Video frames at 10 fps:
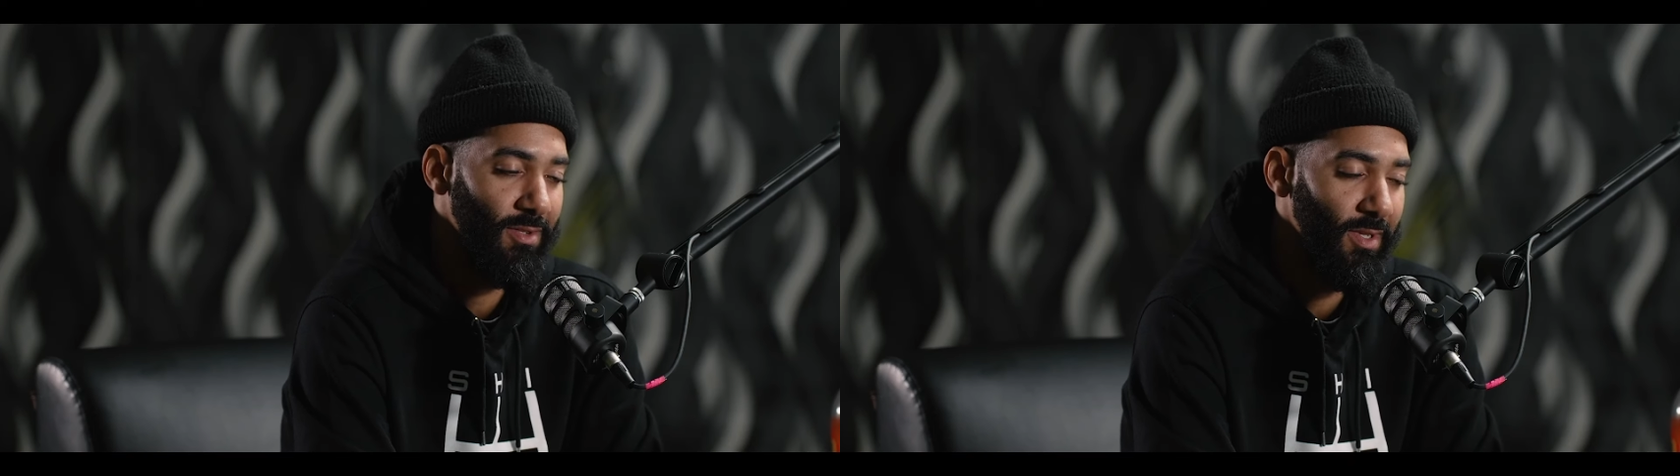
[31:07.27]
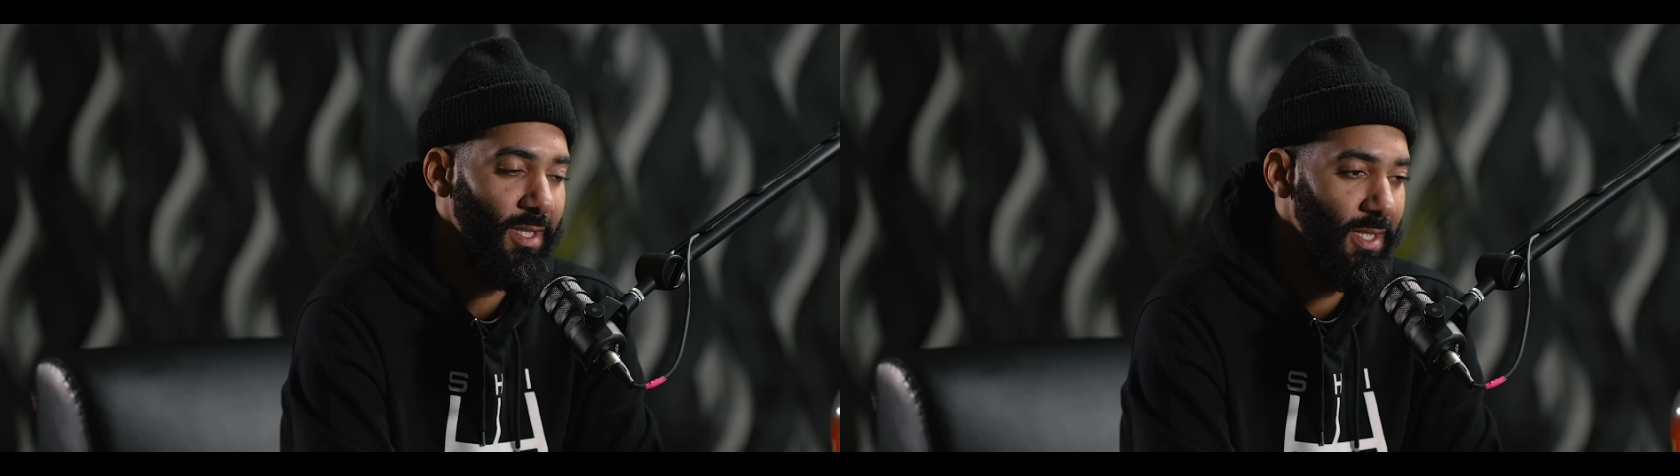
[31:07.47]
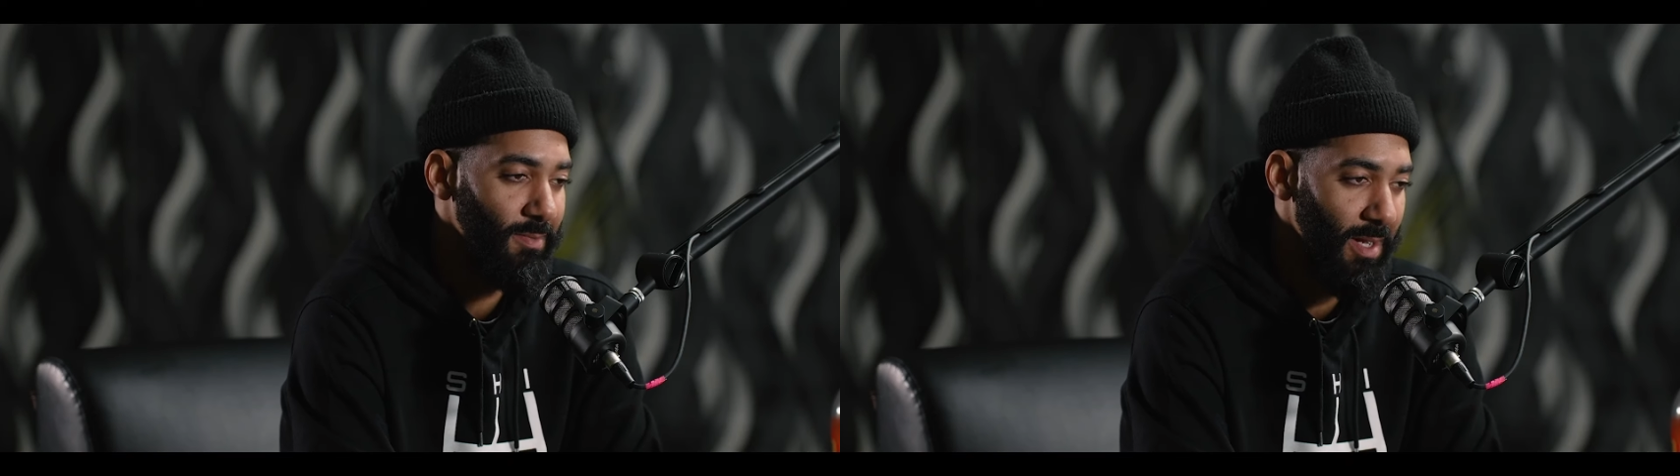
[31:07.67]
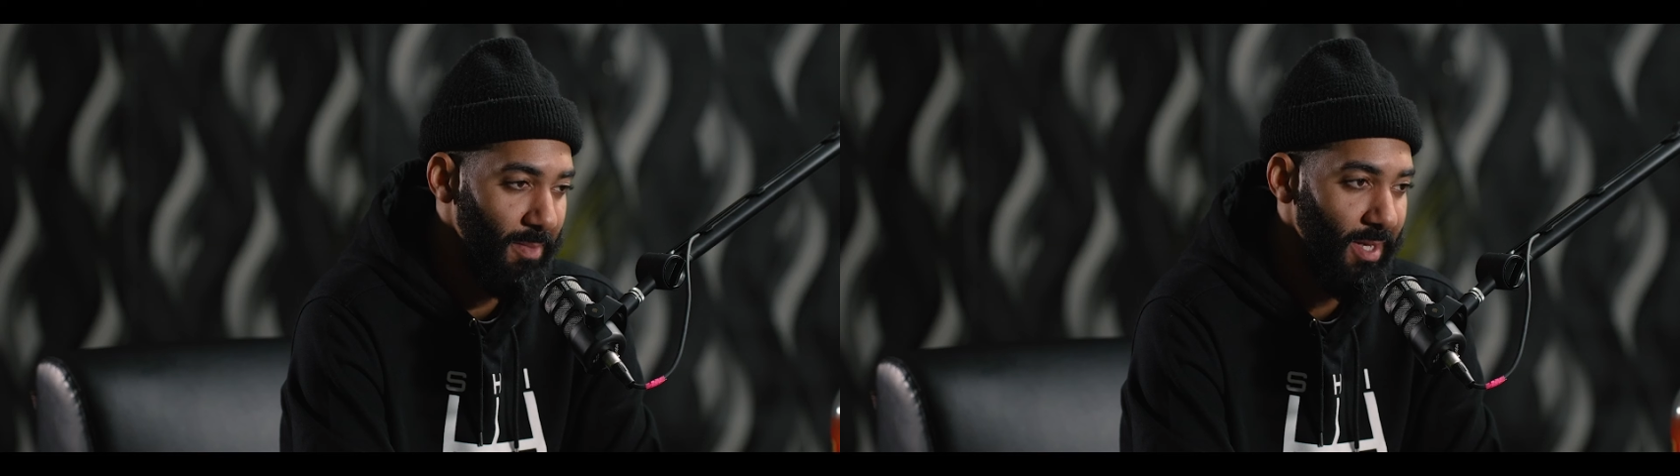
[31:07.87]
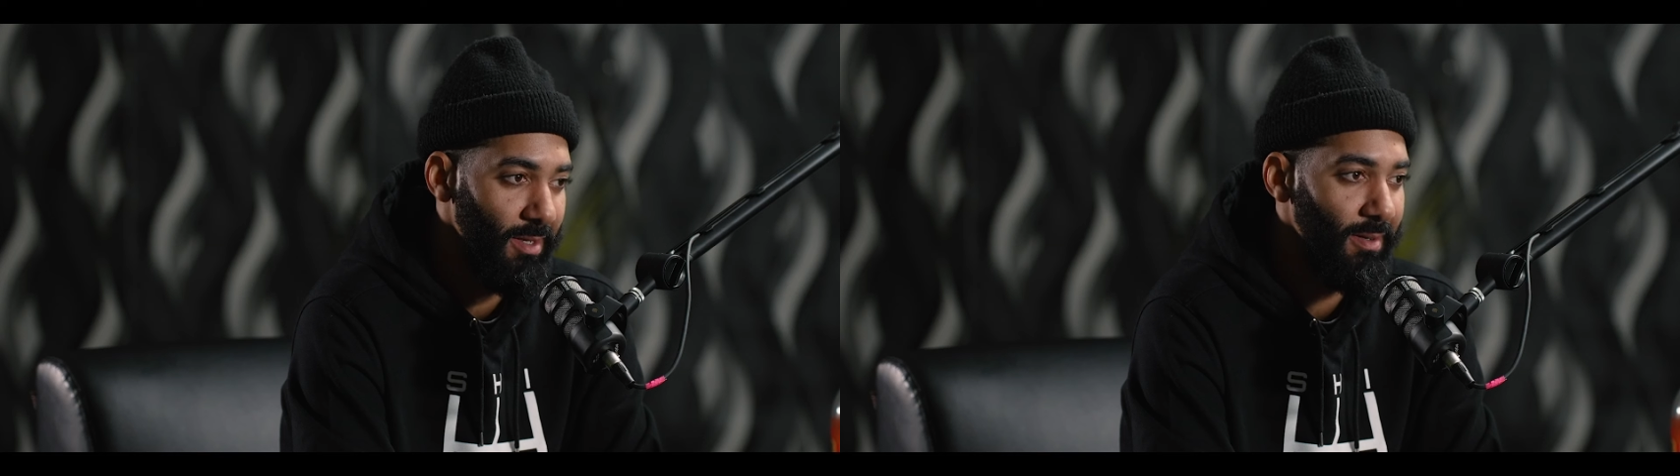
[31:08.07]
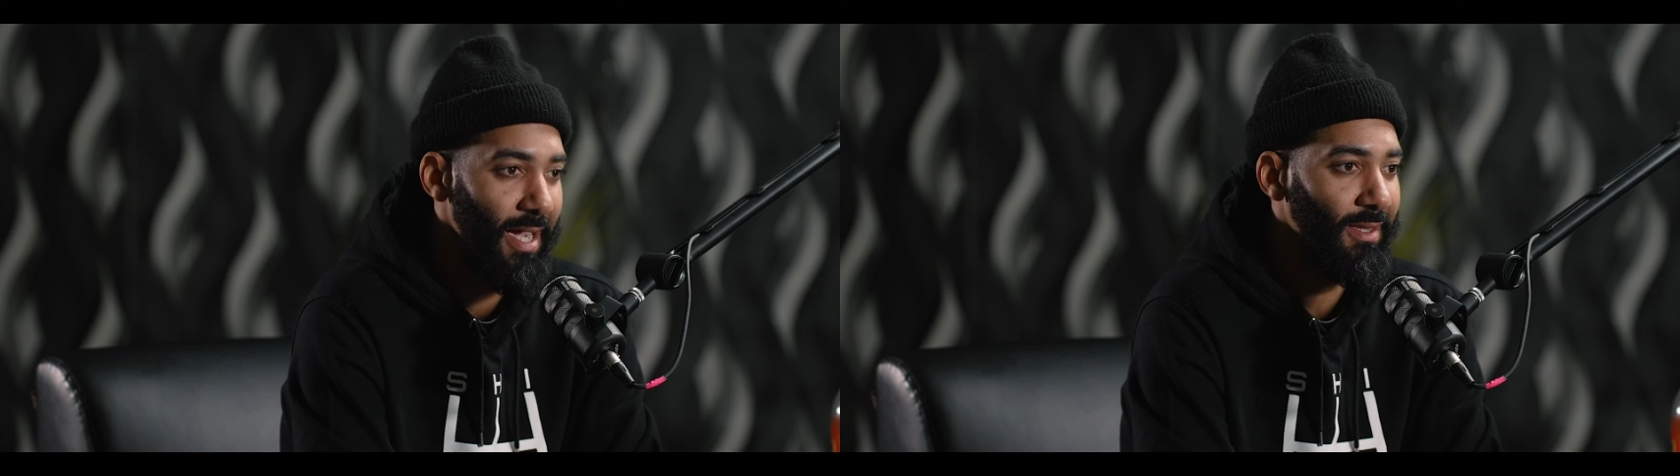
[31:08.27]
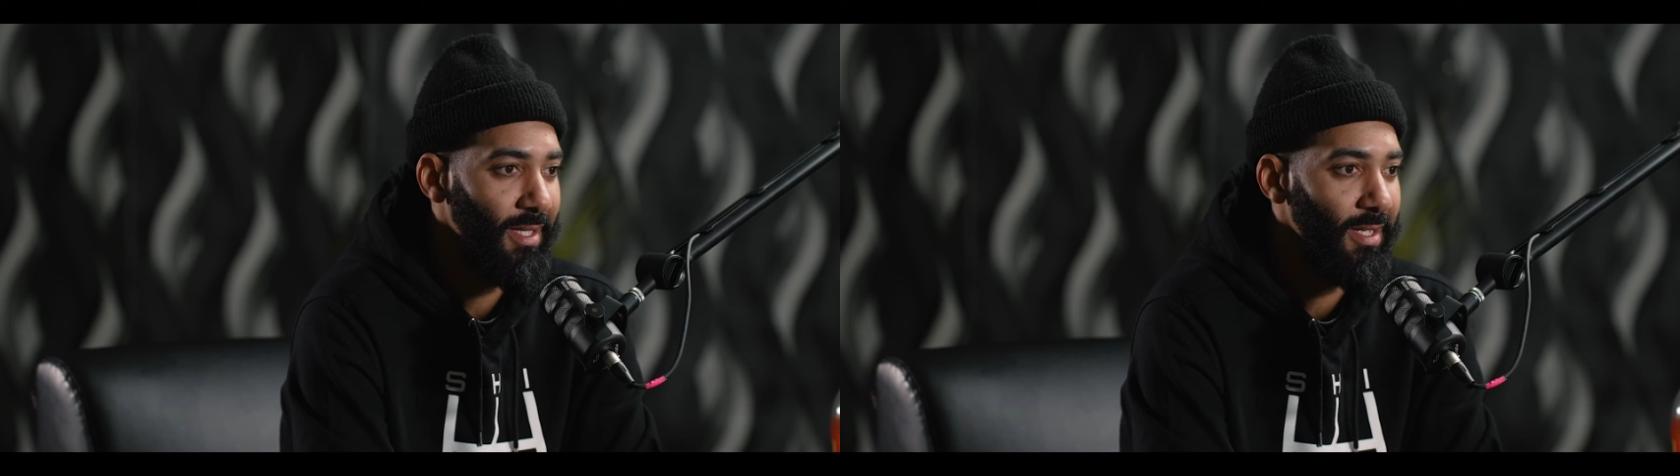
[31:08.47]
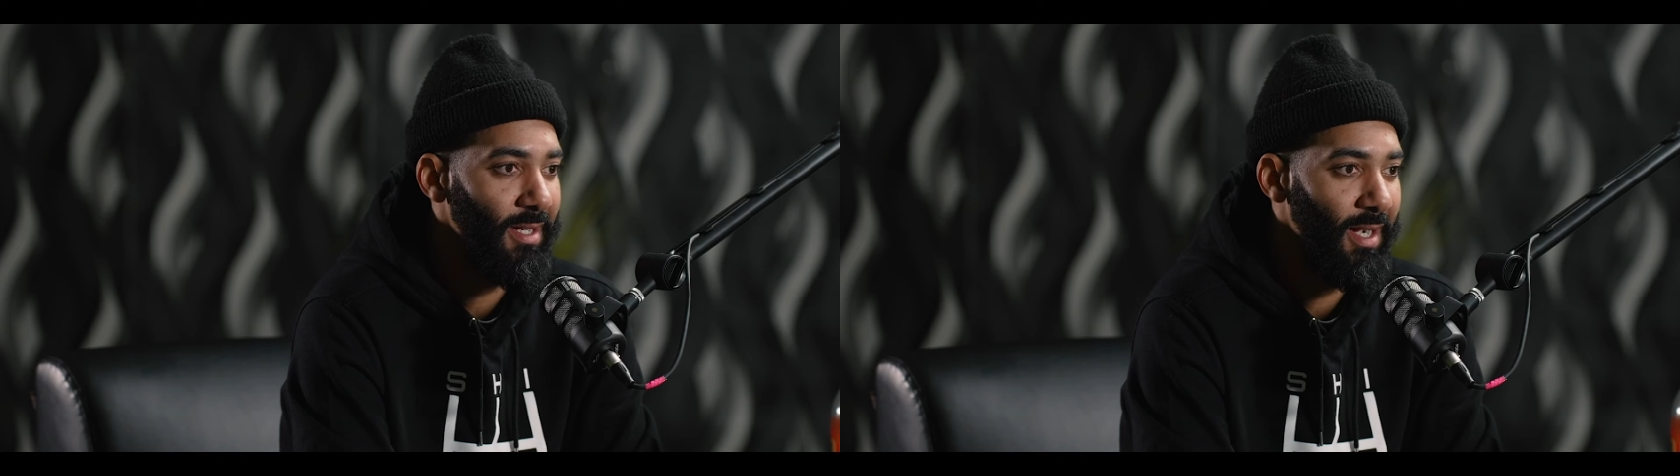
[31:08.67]
really just my makeup. I
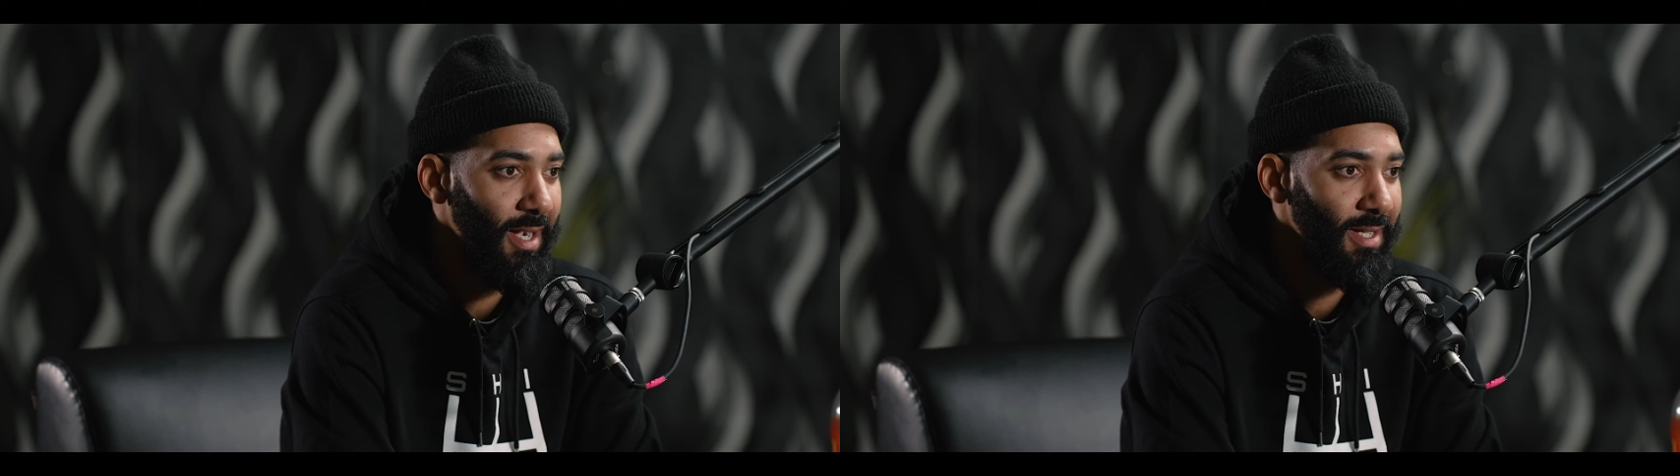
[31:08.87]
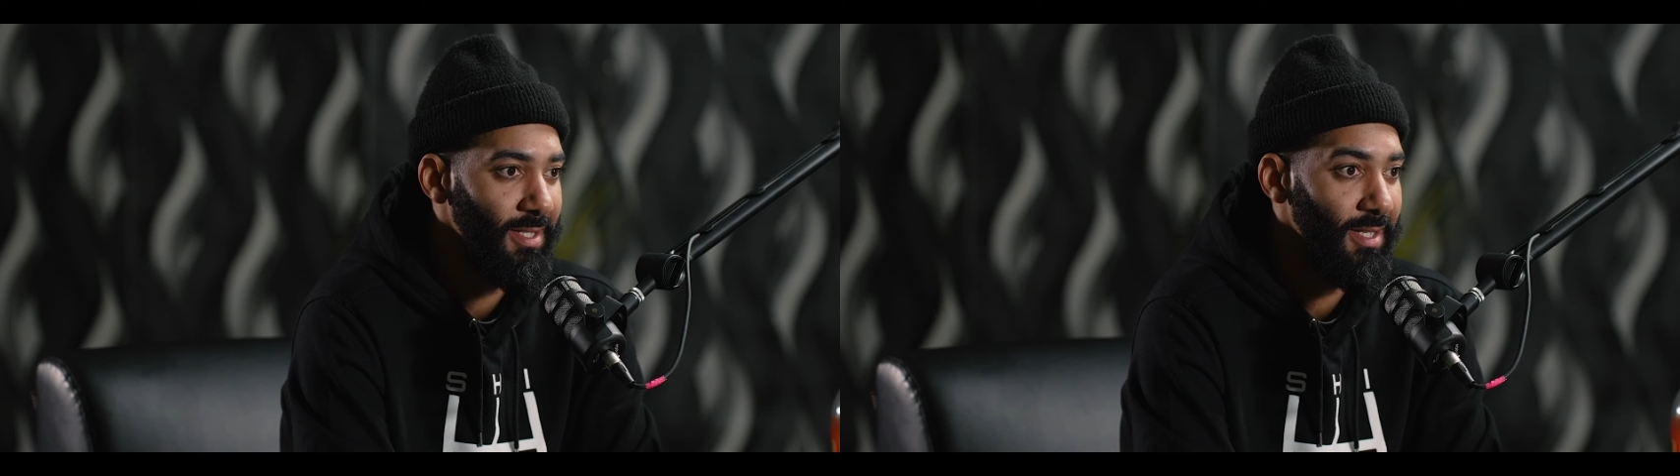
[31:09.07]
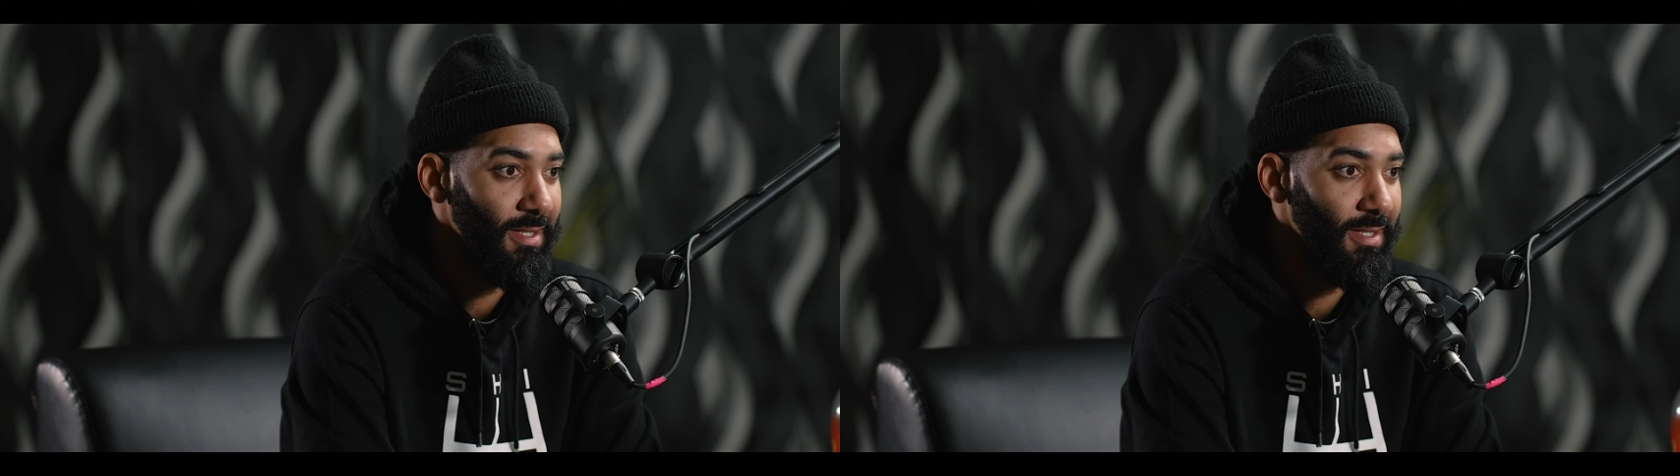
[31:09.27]
think God